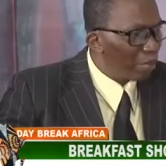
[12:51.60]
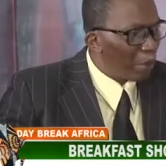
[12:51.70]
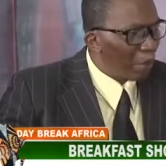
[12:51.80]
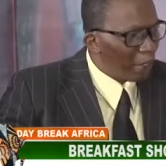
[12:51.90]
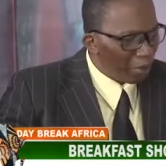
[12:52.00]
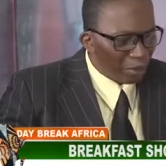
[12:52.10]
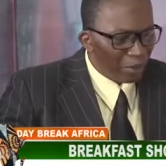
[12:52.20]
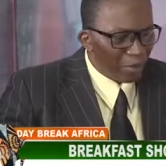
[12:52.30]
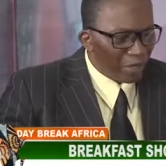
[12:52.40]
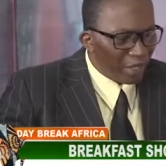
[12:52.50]
You
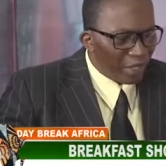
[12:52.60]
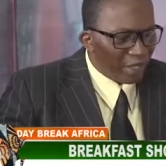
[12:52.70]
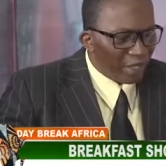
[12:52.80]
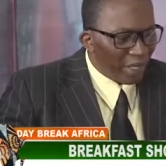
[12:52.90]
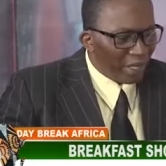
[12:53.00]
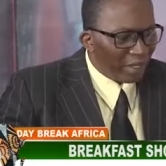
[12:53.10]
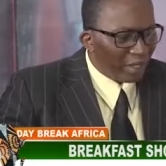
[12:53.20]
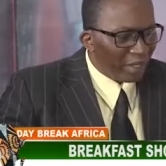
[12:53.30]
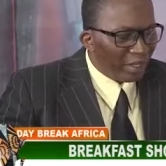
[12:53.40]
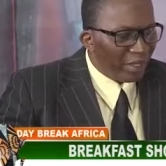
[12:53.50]
know, the, the, uh,
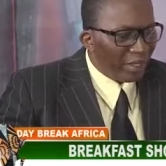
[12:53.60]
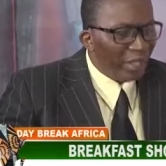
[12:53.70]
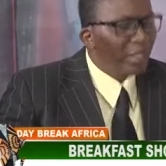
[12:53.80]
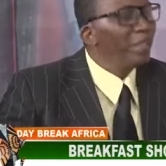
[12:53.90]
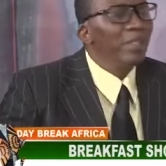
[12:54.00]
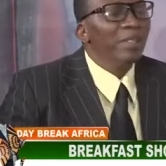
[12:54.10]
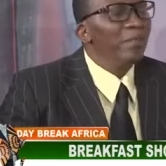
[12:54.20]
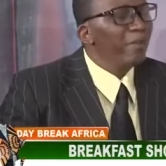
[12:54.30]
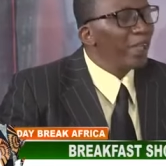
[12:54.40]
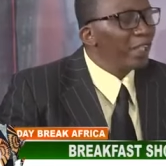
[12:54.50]
the, the,
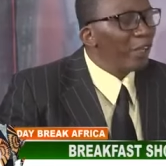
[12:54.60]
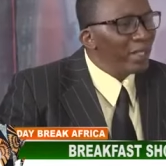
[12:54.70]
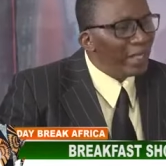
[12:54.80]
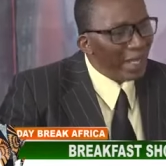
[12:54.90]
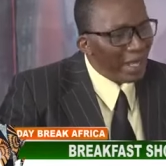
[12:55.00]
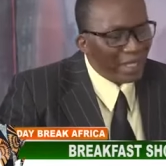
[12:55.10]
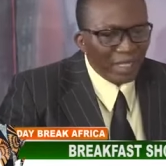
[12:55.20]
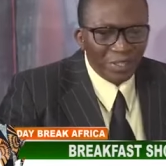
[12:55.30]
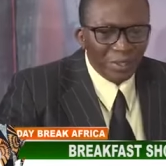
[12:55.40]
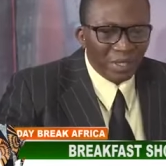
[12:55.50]
the, fact, the underlying
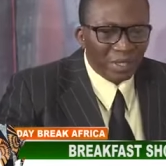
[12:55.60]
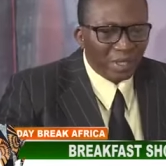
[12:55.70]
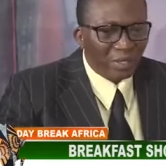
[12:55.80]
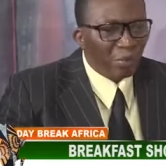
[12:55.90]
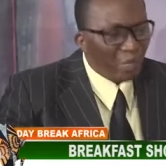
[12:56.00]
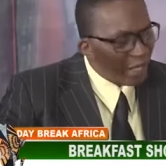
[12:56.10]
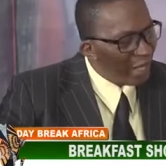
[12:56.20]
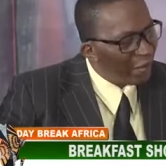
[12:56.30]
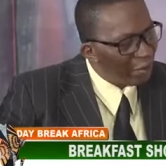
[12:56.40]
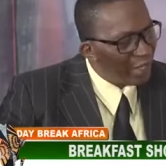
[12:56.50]
issue is this. We
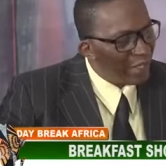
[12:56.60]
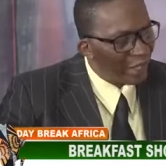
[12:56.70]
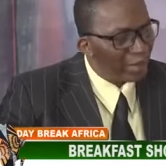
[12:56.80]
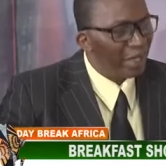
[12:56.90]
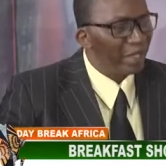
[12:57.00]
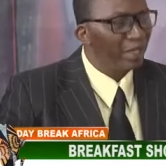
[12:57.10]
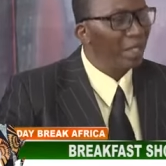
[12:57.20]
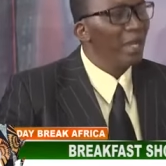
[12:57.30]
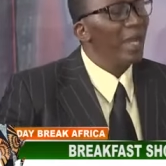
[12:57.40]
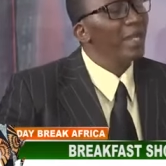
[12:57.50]
have already explained.
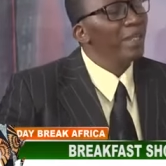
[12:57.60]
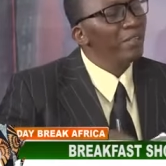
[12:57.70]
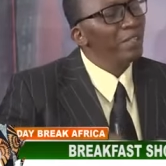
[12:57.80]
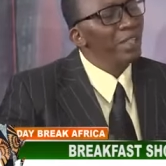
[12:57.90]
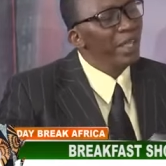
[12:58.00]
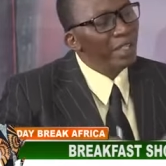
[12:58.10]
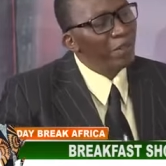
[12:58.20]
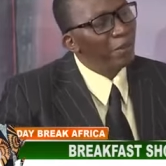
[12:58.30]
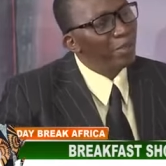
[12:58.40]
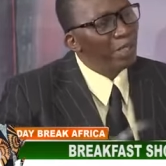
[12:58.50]
And even the
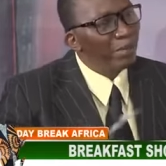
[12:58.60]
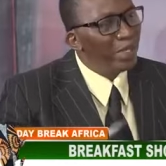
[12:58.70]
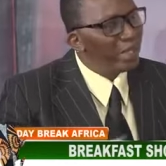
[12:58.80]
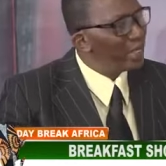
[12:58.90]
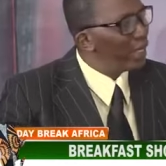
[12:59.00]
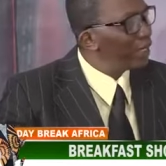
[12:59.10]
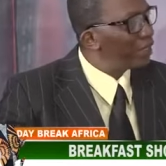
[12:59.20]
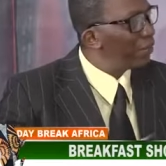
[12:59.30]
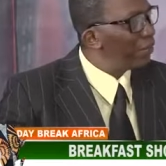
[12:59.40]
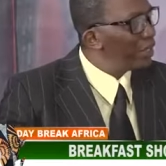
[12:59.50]
lady from the minister's
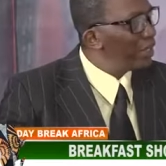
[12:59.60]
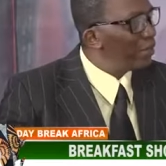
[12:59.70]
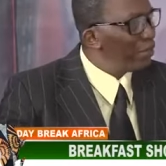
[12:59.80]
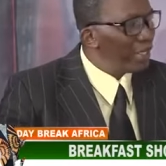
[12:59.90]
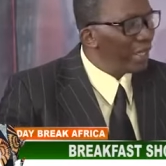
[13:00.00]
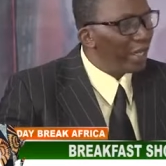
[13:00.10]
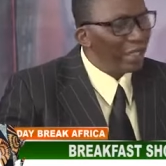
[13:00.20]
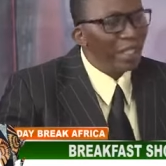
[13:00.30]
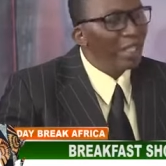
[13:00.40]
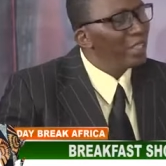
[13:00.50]
office, the media
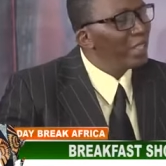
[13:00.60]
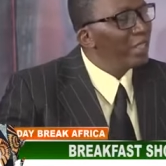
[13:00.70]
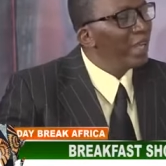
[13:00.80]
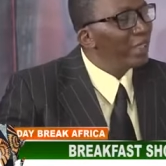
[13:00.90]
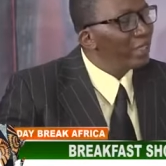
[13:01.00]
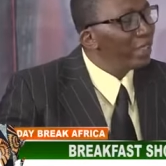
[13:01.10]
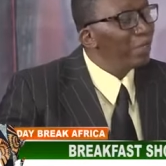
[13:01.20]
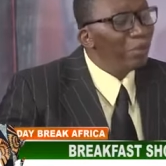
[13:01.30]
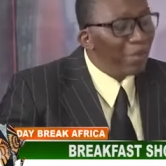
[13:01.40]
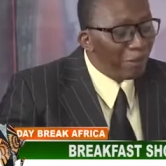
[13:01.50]
aid, she uh,
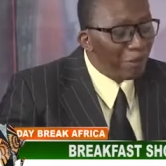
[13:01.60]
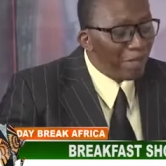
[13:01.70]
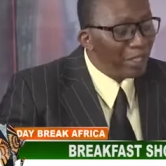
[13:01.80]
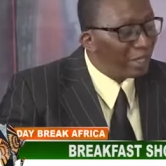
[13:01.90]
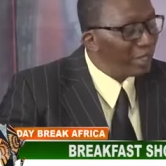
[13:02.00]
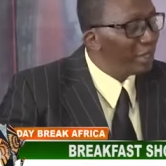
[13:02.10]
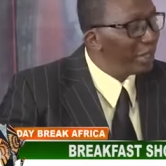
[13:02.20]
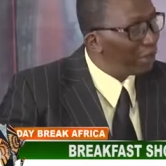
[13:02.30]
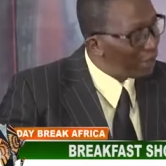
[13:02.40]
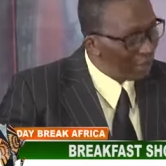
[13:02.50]
even mentioned it,
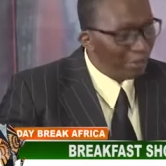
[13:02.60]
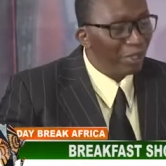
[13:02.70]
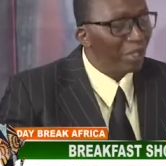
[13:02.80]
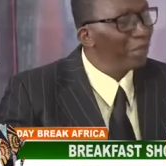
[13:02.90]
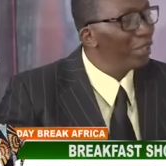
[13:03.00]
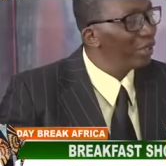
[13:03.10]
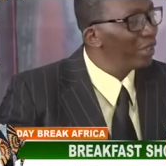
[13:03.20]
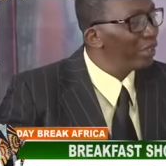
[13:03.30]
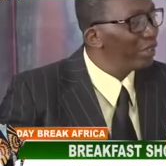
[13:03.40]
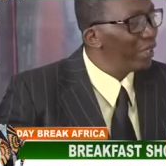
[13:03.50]
even, it's even on,
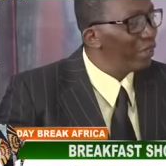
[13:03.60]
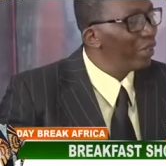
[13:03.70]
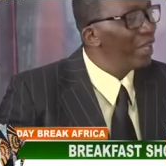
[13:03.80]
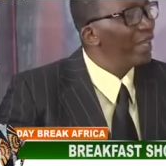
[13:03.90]
on radio, that